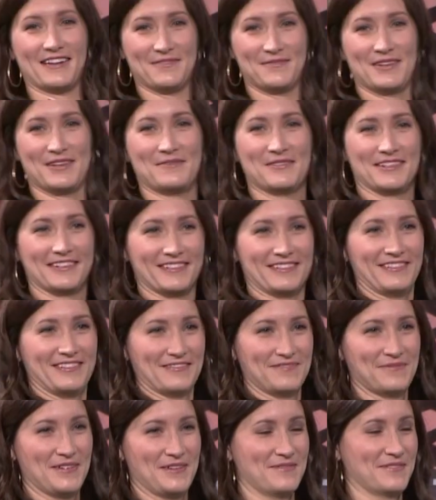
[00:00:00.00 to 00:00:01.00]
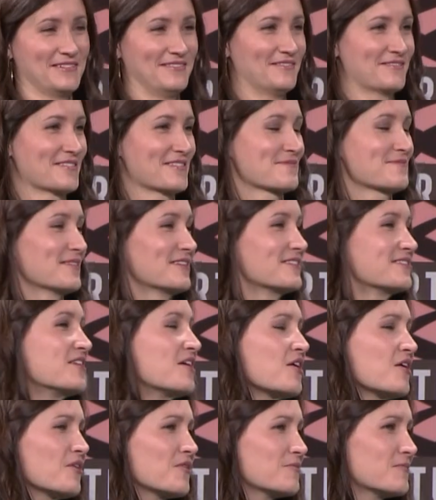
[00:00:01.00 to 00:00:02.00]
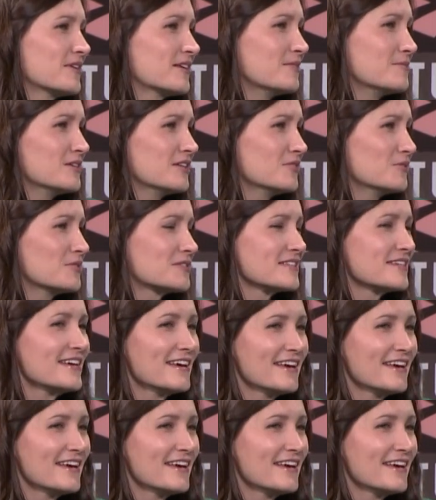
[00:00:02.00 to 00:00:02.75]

it. Maybe it'll, maybe it'll work. But no. But I mean, it was.